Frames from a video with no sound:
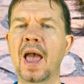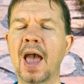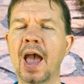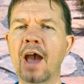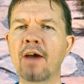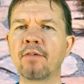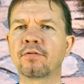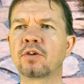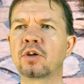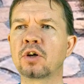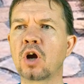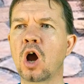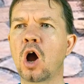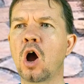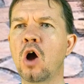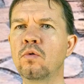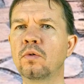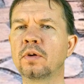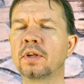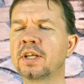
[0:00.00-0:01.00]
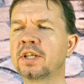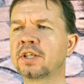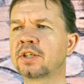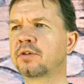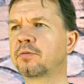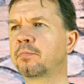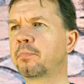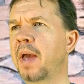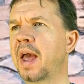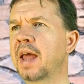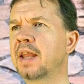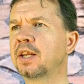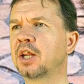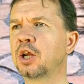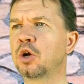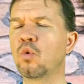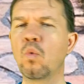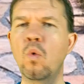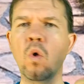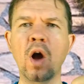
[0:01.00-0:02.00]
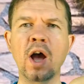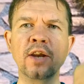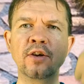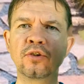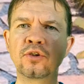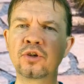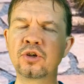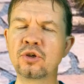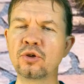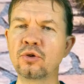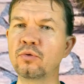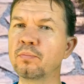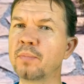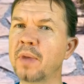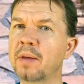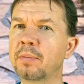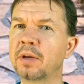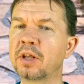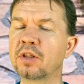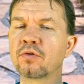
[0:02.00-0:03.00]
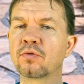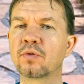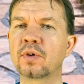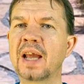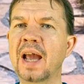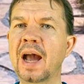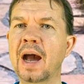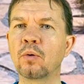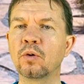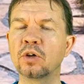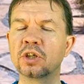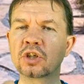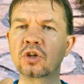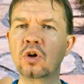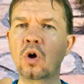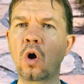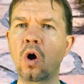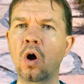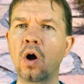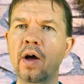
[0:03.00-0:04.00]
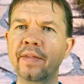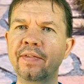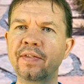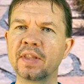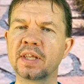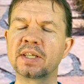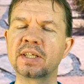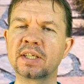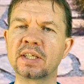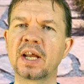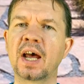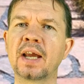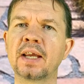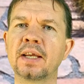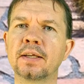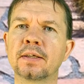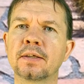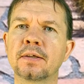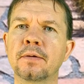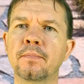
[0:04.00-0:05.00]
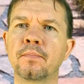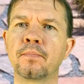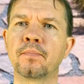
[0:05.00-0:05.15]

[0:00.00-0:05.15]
after only spending 1, 2, maybe 3 hours on the site.